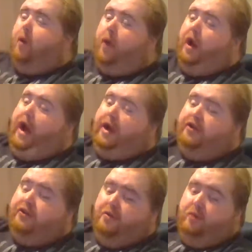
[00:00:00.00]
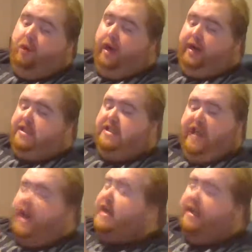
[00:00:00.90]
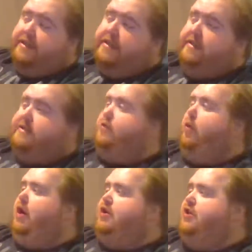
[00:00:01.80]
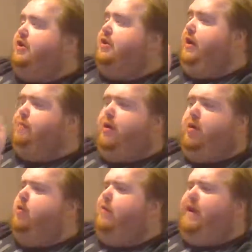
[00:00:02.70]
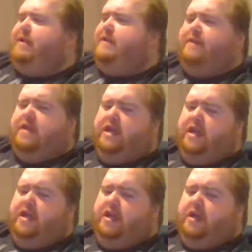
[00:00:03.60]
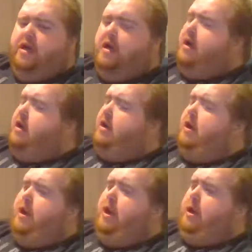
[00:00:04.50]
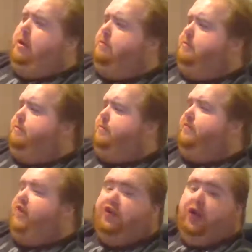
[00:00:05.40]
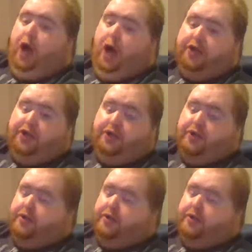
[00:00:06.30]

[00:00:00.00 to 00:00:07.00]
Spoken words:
what I could stand is watching like Paranormal Activity, The Nun,